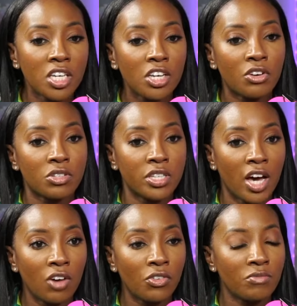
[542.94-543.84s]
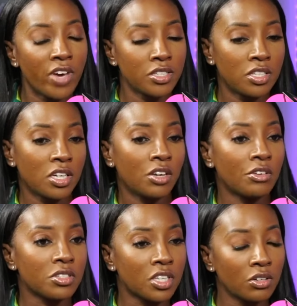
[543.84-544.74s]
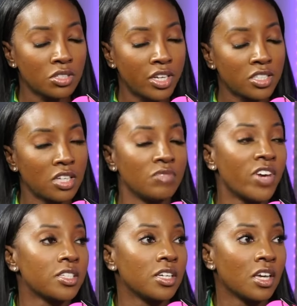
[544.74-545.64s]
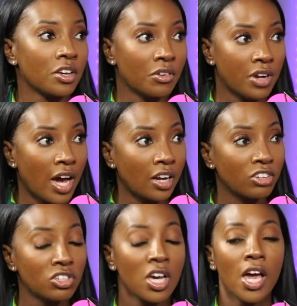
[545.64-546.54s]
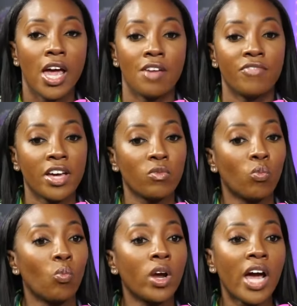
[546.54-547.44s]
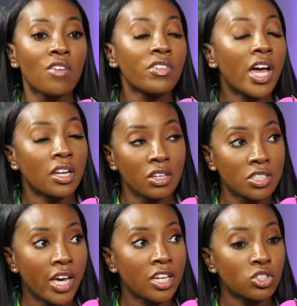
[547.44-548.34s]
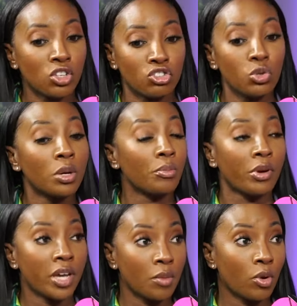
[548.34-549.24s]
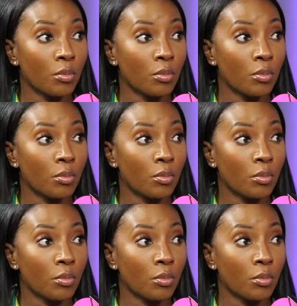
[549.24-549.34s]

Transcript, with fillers: in yourself investing in your skill sets investing in your knowledge and inbe- whatever that that looks like so that you can bring in more